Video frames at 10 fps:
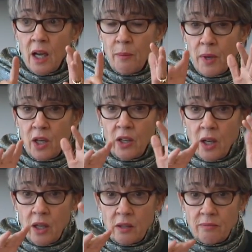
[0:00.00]

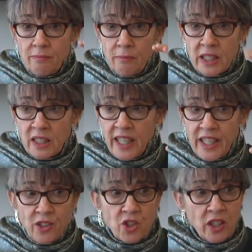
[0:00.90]
among
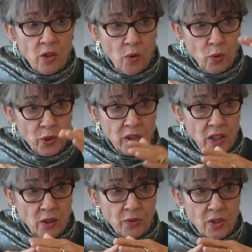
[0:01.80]
middle-aged and older
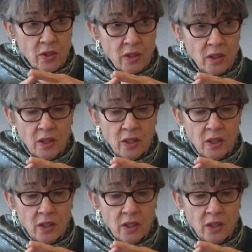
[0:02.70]
adults.